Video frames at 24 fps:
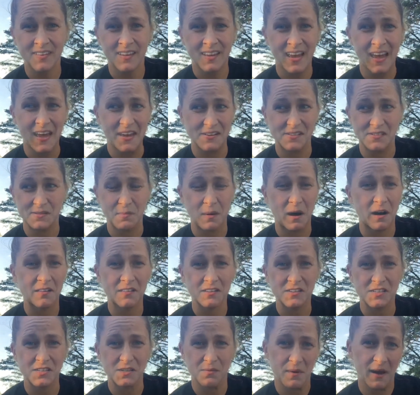
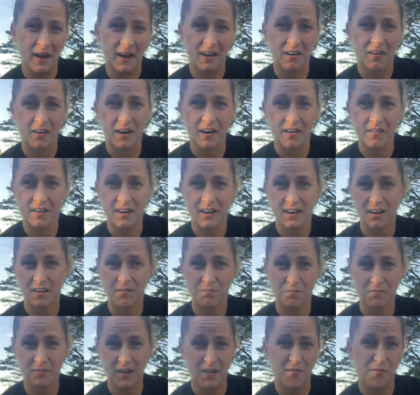entomology background. I
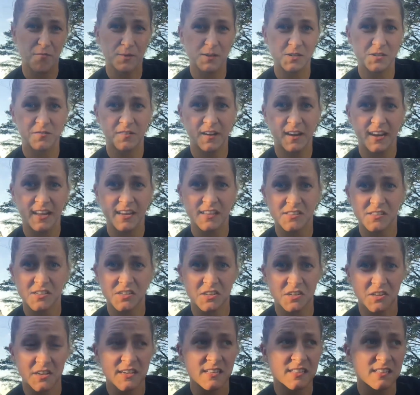have a bunch of finance
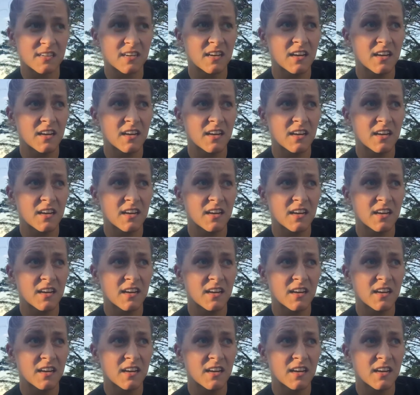degrees.